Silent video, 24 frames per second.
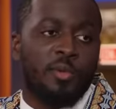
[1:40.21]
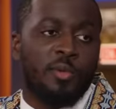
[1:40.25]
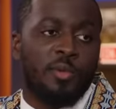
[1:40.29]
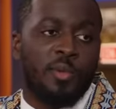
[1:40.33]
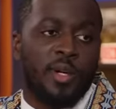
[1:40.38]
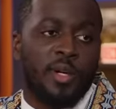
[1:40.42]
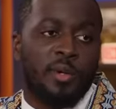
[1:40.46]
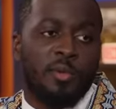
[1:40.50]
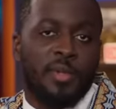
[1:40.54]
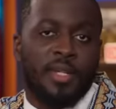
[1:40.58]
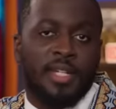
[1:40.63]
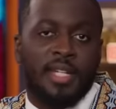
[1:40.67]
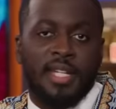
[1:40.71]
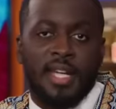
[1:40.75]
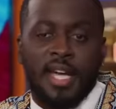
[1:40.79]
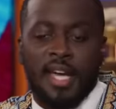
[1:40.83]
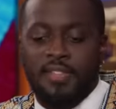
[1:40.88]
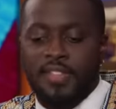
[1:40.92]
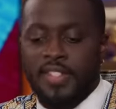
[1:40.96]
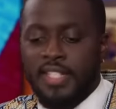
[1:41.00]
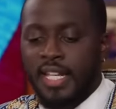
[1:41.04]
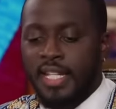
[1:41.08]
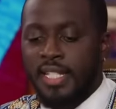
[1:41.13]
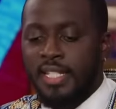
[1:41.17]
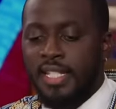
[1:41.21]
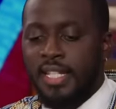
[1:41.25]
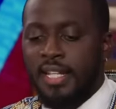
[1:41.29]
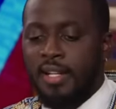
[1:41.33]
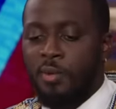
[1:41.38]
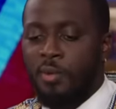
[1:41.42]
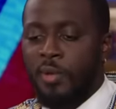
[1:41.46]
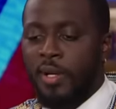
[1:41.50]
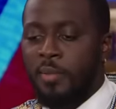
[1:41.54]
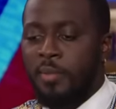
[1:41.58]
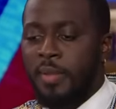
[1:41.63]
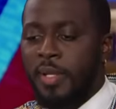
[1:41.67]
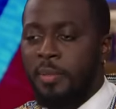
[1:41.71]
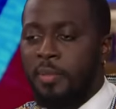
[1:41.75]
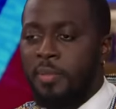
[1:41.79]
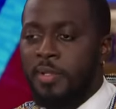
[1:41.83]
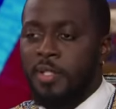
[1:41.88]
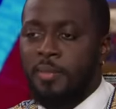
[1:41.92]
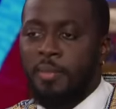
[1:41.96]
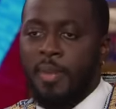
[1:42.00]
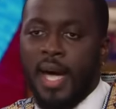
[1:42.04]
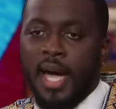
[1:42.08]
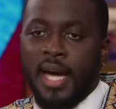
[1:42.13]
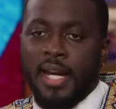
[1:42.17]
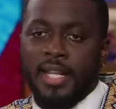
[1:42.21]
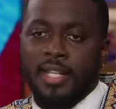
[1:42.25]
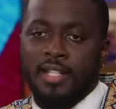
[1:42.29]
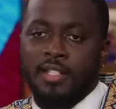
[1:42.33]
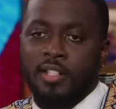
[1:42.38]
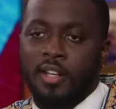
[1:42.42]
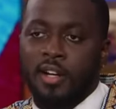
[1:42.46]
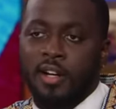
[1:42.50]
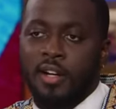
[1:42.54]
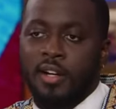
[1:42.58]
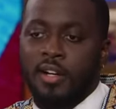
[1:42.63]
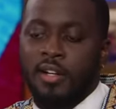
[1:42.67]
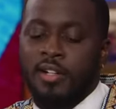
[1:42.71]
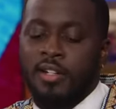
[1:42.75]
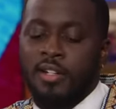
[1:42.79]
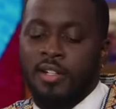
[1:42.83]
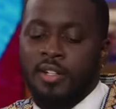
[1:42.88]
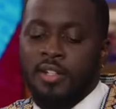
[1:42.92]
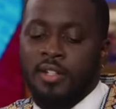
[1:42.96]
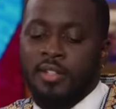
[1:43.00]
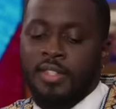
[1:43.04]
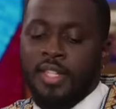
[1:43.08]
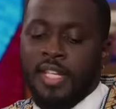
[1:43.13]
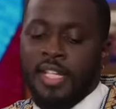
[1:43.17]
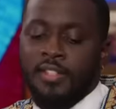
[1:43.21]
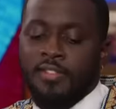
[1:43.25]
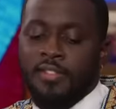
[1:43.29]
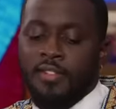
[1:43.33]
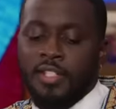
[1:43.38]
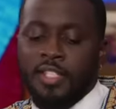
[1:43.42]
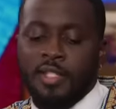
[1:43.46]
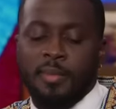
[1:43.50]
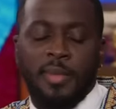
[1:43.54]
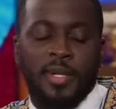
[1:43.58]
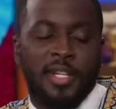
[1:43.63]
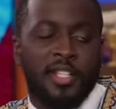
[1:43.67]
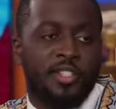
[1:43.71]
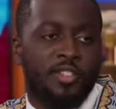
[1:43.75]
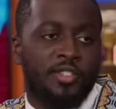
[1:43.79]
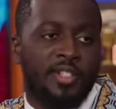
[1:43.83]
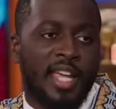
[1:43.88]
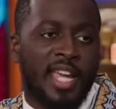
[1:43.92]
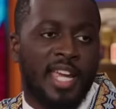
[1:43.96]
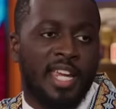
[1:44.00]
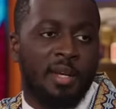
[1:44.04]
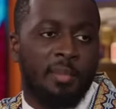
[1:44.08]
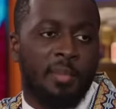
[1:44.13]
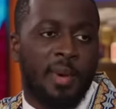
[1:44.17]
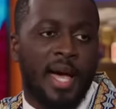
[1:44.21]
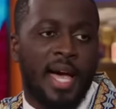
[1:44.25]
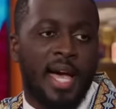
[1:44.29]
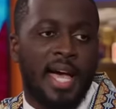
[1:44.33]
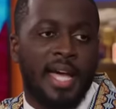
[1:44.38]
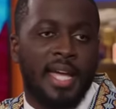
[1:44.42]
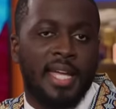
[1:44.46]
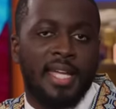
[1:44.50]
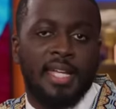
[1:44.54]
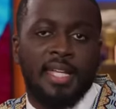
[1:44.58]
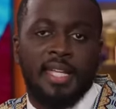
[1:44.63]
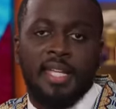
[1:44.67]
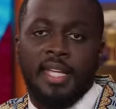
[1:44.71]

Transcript: where we have this idea where people's bodies are things for us to be entertained by,